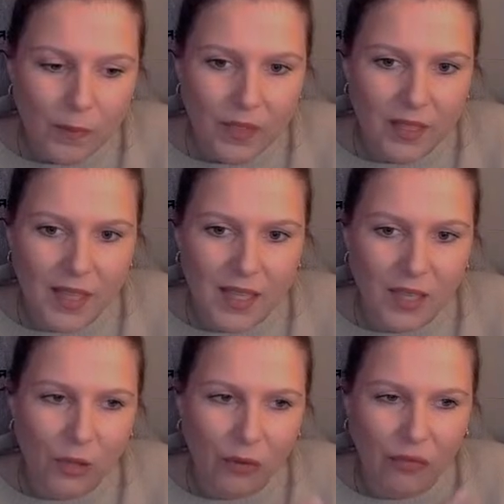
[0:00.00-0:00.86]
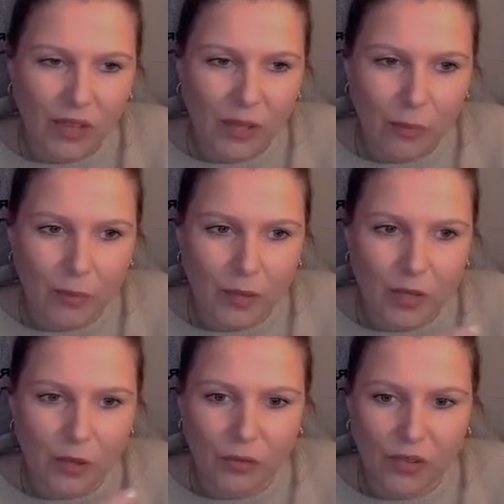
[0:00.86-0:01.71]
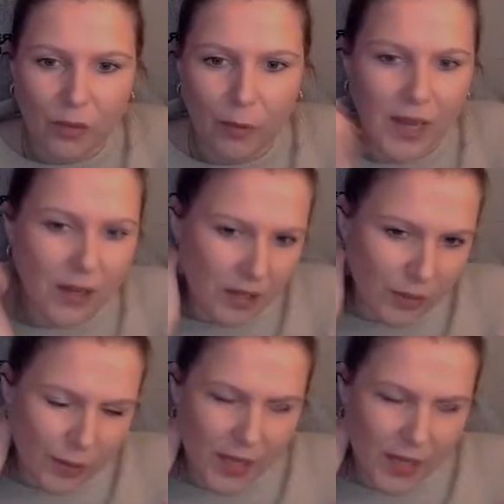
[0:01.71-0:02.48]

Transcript: think you feel better in a way.